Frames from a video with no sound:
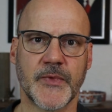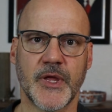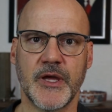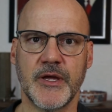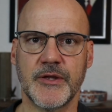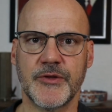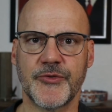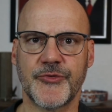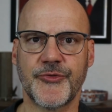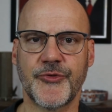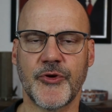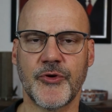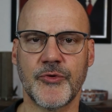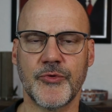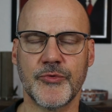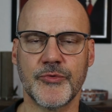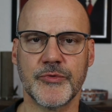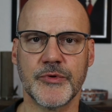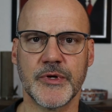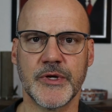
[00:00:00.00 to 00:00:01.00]
And
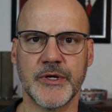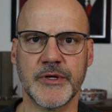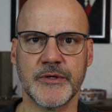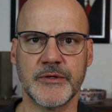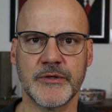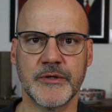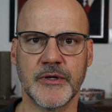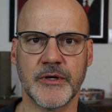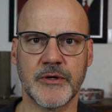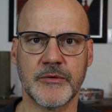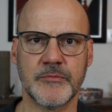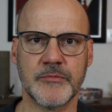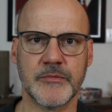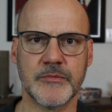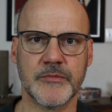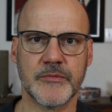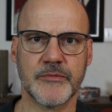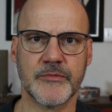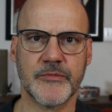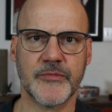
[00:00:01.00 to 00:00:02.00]
so
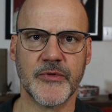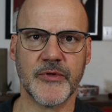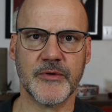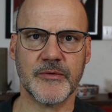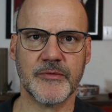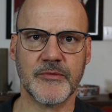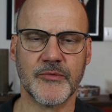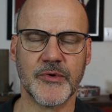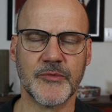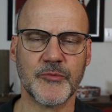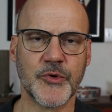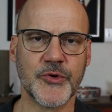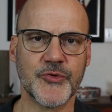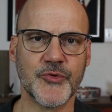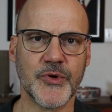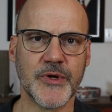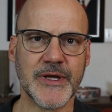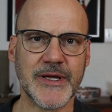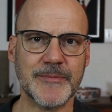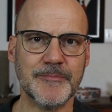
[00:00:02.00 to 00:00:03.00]
when we're
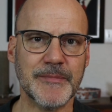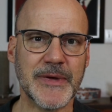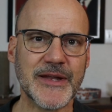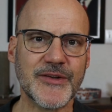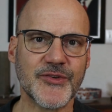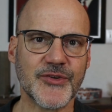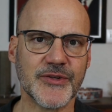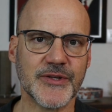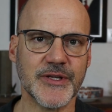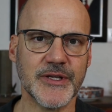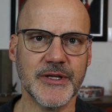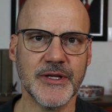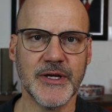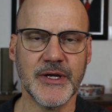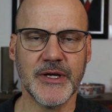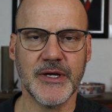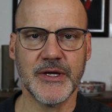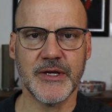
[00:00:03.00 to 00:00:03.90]
doing it mentally,